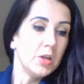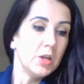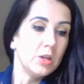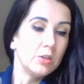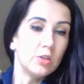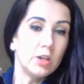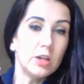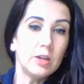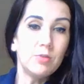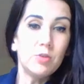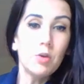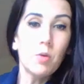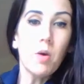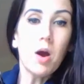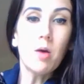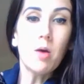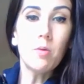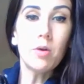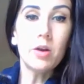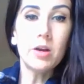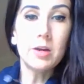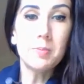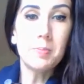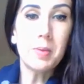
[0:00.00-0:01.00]
So if you are
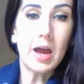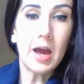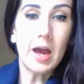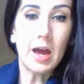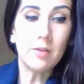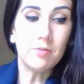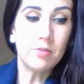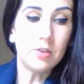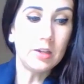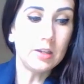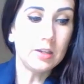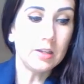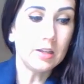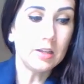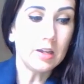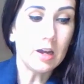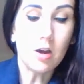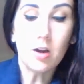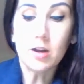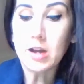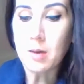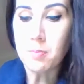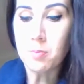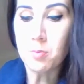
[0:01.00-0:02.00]
worried about having
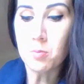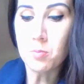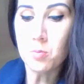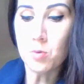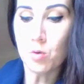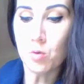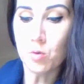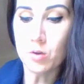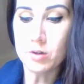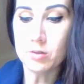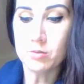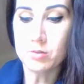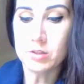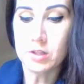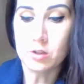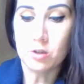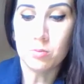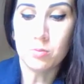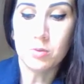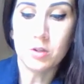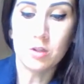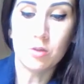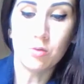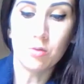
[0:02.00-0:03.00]
a couple more oils, I do
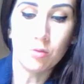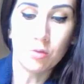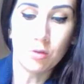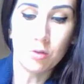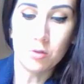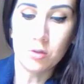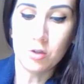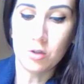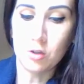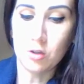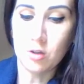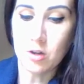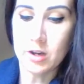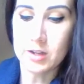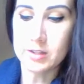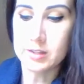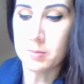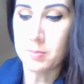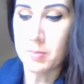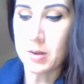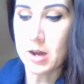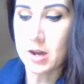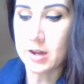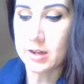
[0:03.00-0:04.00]
want to talk to you guys
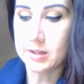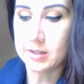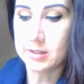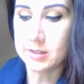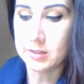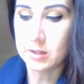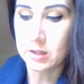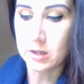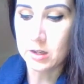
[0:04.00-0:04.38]
about is